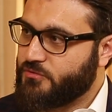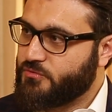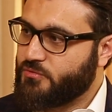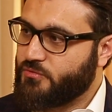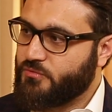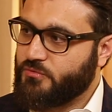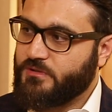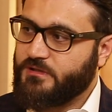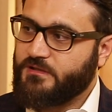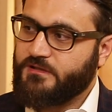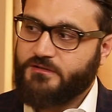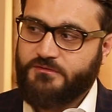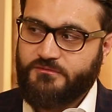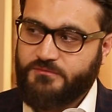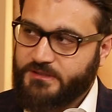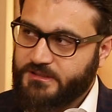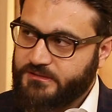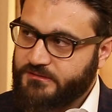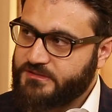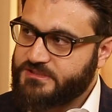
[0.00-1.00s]
through a
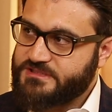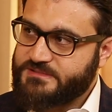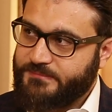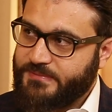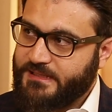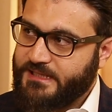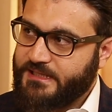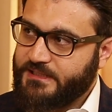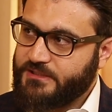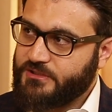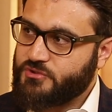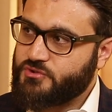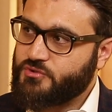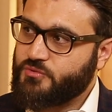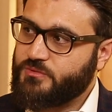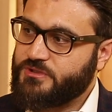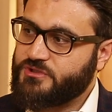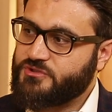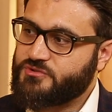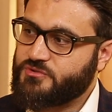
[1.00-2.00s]
rigorous plan
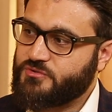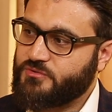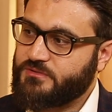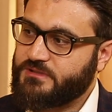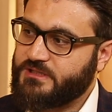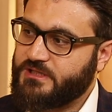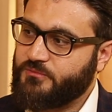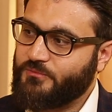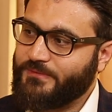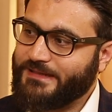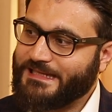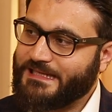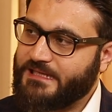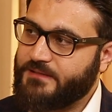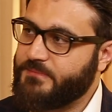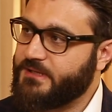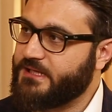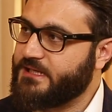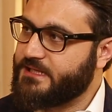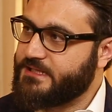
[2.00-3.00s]
to ensure that we
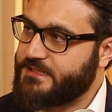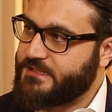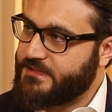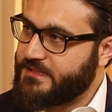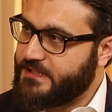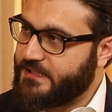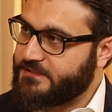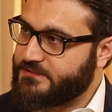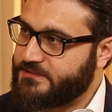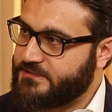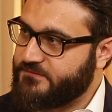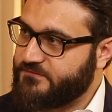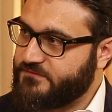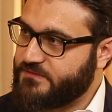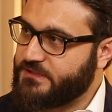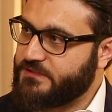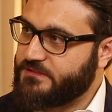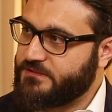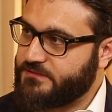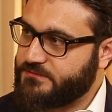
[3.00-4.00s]
eliminate that
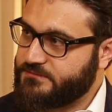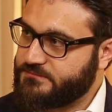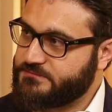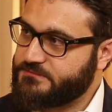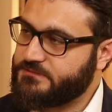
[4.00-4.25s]
fear.